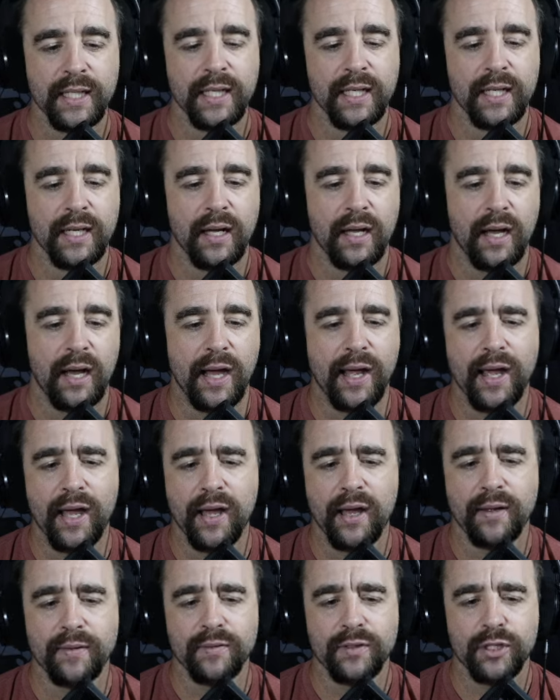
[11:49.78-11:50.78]

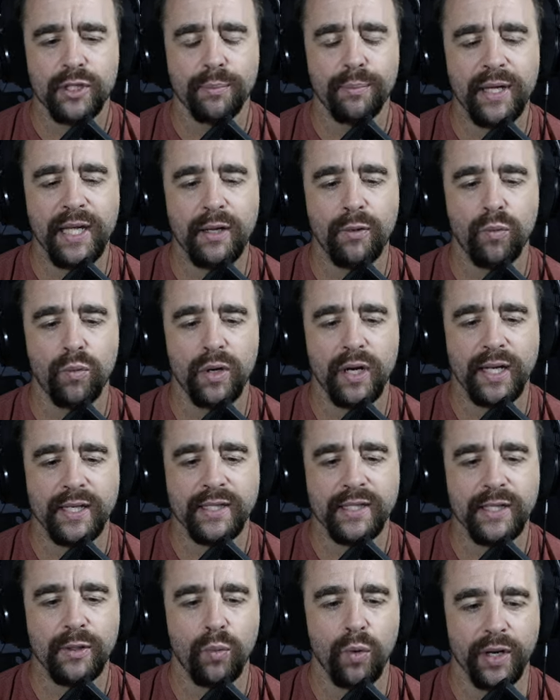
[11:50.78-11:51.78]
To me, when I see
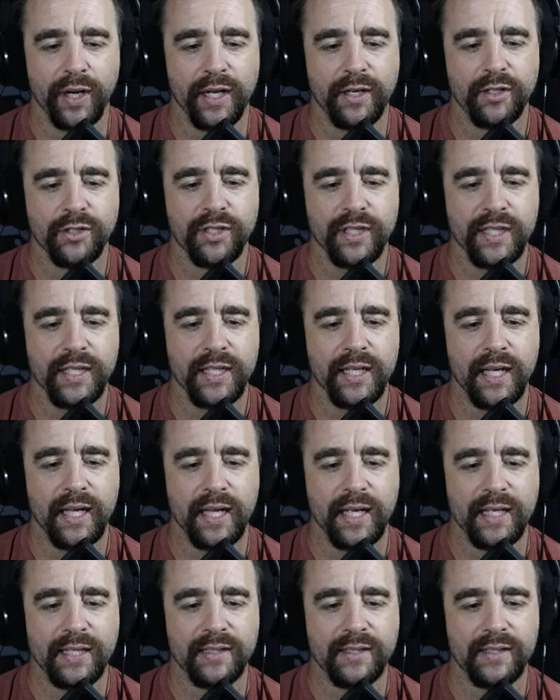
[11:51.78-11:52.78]
1 energy
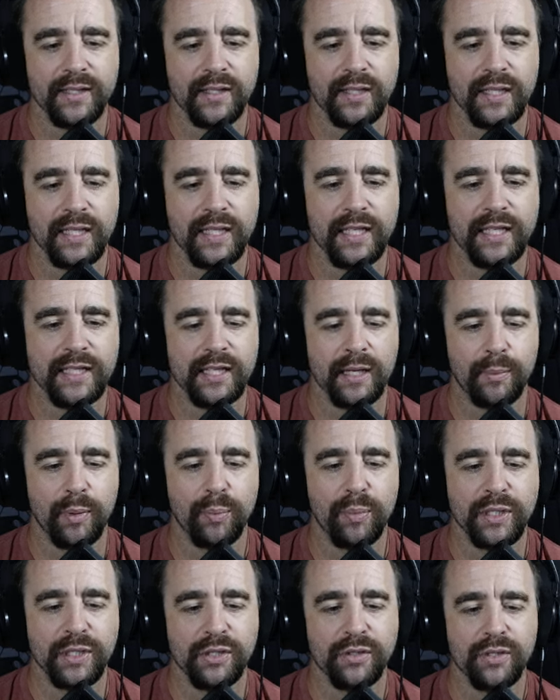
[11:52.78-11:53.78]
and any type of
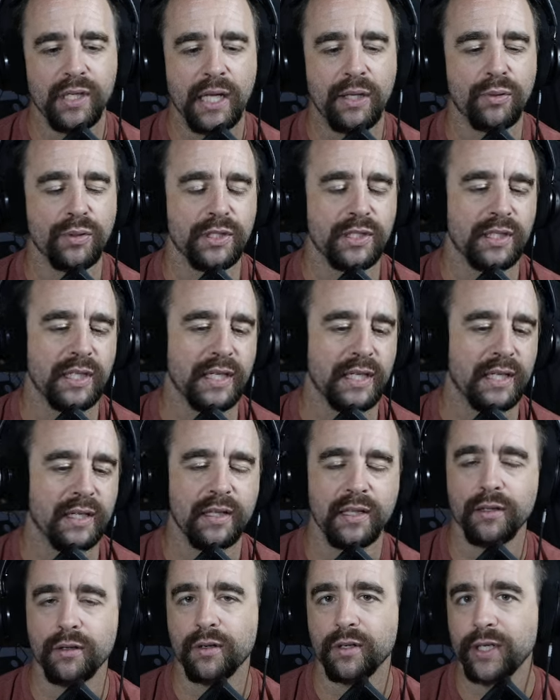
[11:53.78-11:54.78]
missiles, I always think
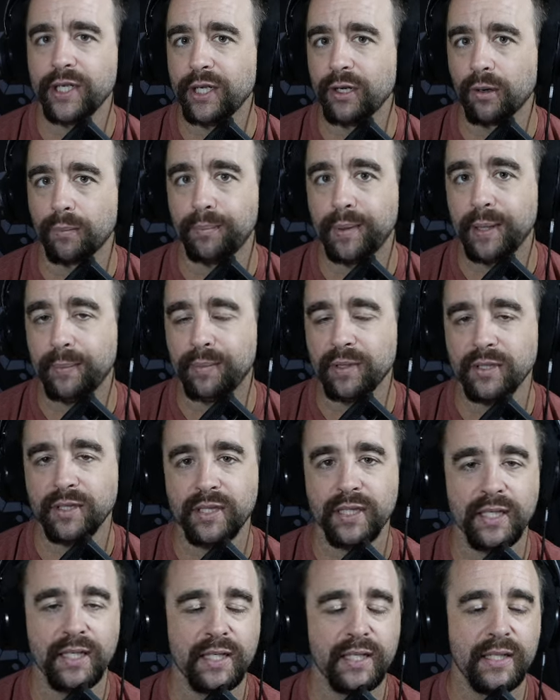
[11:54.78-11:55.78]
either
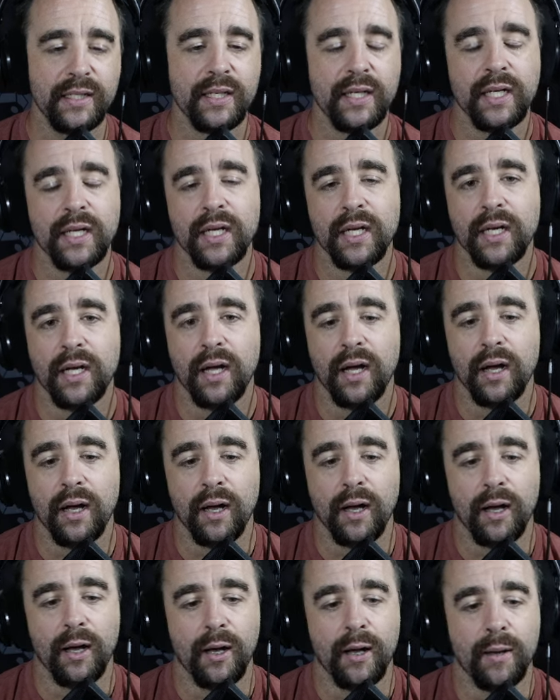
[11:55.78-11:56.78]
ERPPC,
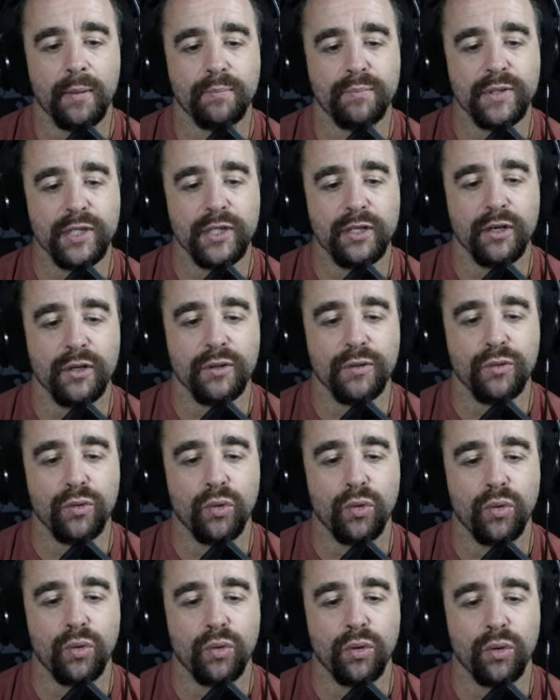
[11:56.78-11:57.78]

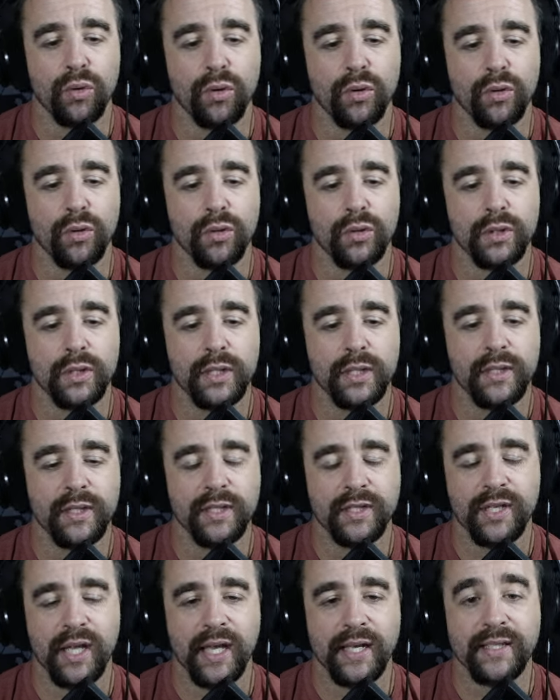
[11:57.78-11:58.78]
or in this
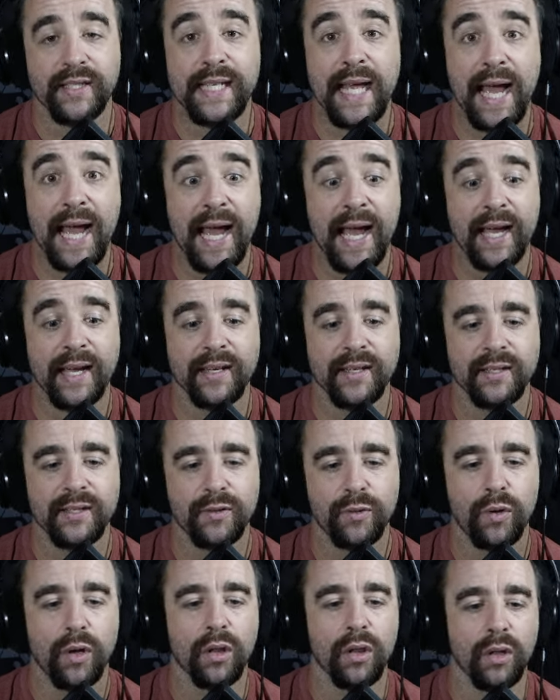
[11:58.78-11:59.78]
case, tag,
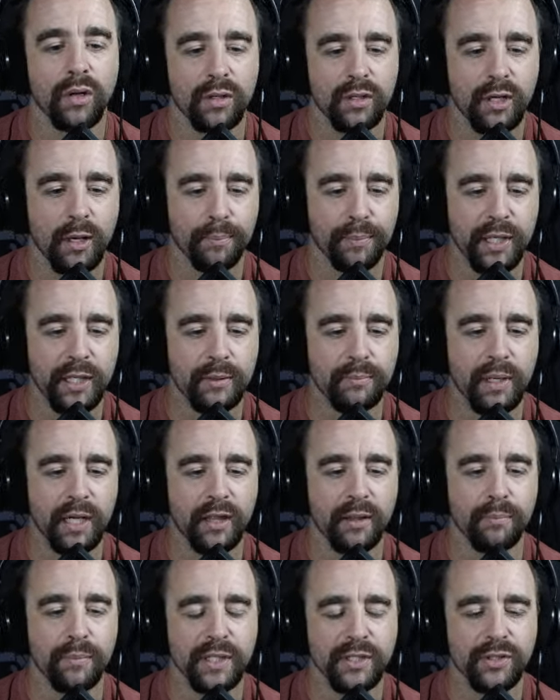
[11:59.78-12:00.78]
accompanied by the
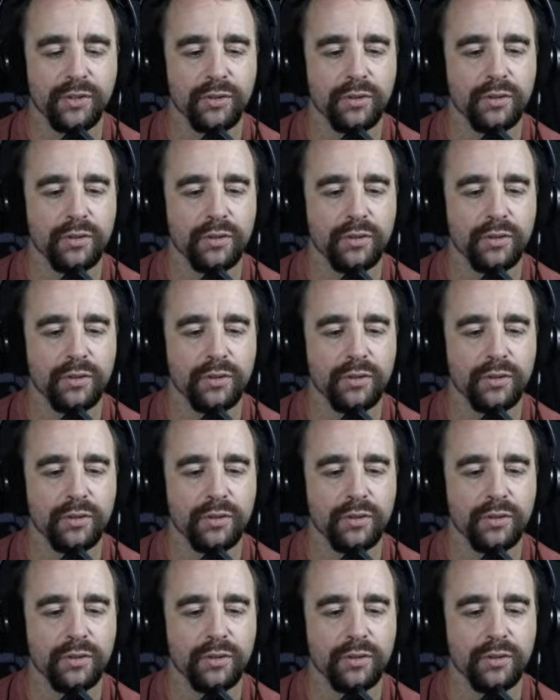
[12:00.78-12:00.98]
missile.